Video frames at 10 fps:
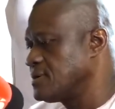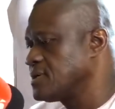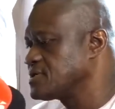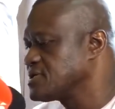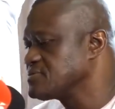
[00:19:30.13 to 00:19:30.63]

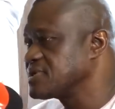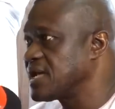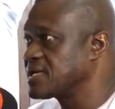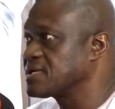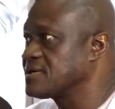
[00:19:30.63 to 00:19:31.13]
it seems
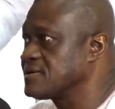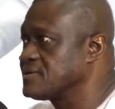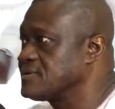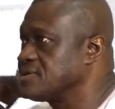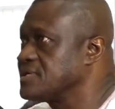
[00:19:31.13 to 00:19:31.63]
like
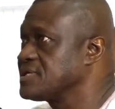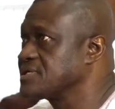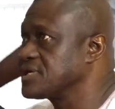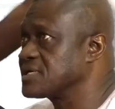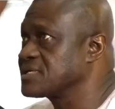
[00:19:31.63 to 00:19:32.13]
this
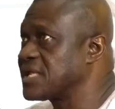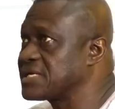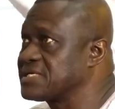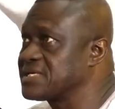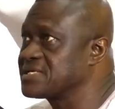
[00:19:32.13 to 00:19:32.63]
is a
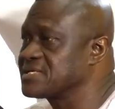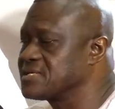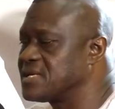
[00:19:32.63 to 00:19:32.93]
tactics